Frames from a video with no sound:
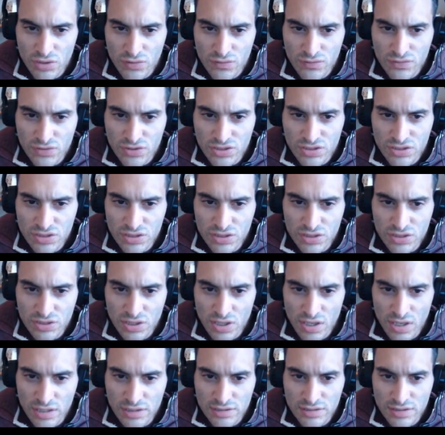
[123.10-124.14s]
of Jesus
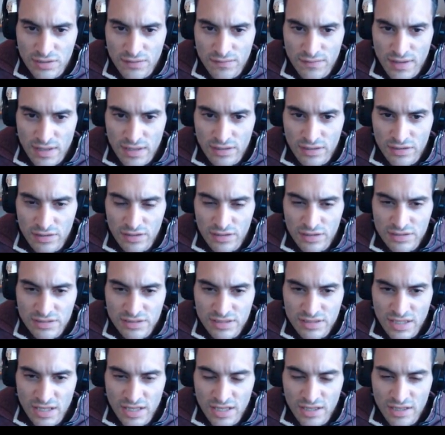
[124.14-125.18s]
Christ of
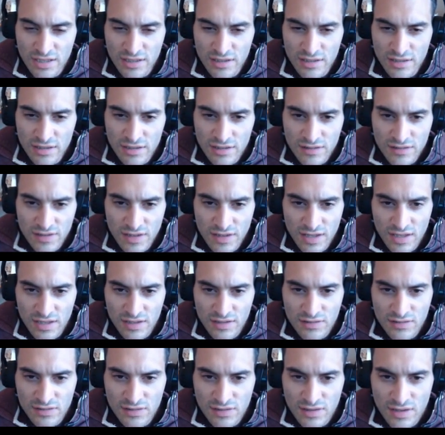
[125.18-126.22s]
Latter-day
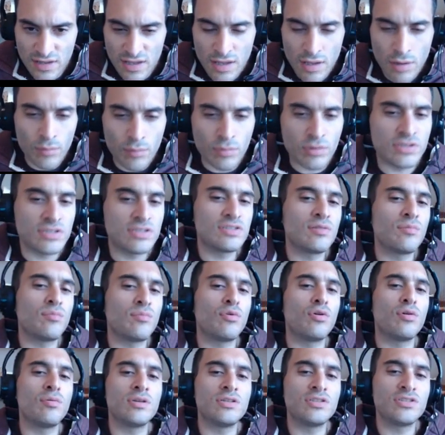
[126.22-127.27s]
Saints, which is the
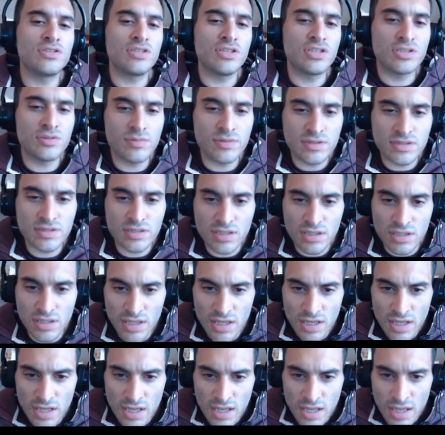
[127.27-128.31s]
Mormon Church, basically.
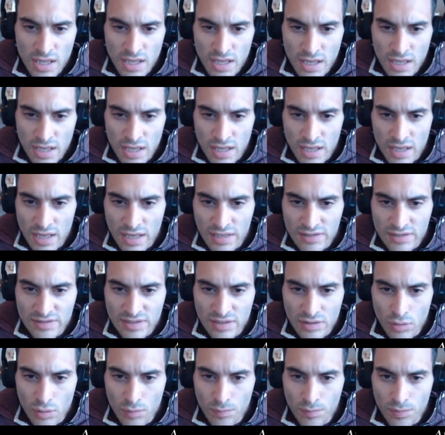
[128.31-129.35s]
Uh, as
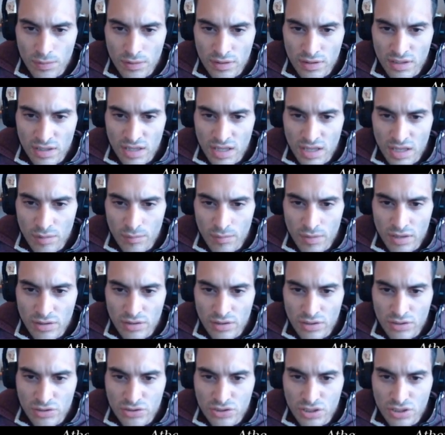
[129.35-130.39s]
an openly gay
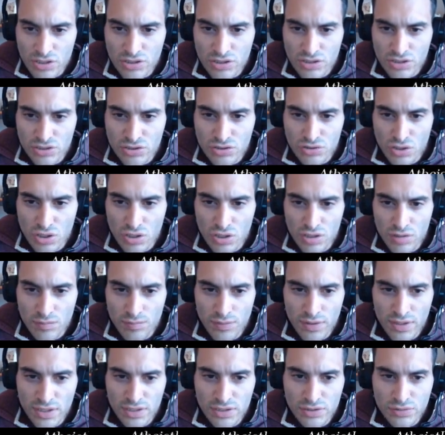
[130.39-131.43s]
man, the church is not a
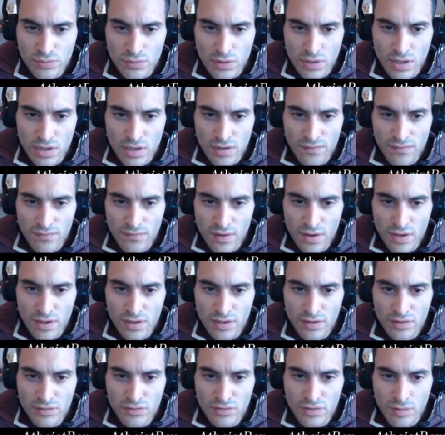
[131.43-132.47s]
place where I
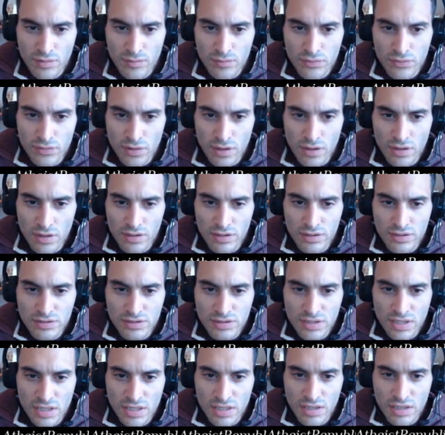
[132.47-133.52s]
find some
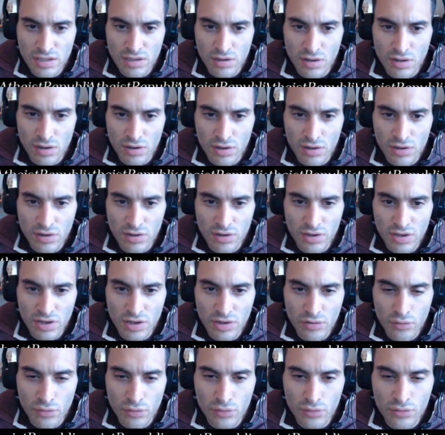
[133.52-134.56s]
solace any longer,
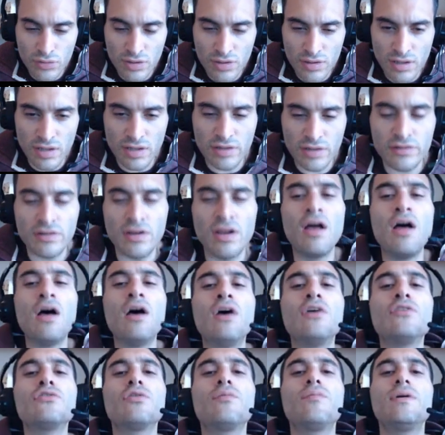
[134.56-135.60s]
he wrote in the letter.
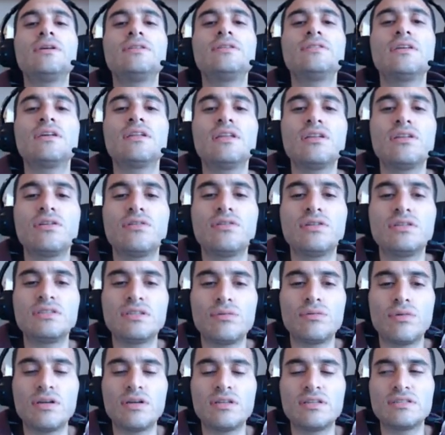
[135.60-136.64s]
So basically, the
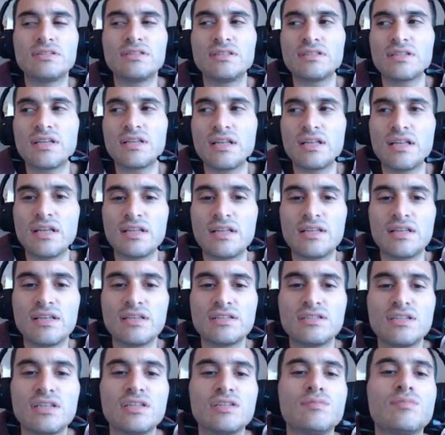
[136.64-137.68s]
reason why this is getting
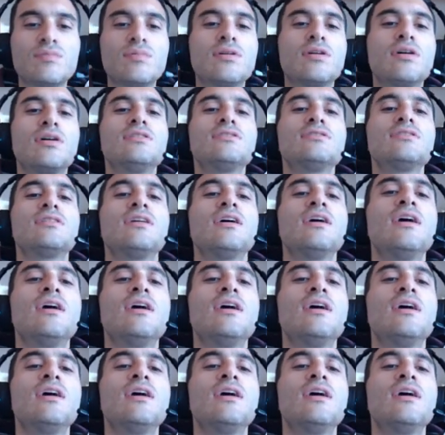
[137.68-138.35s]
attention is because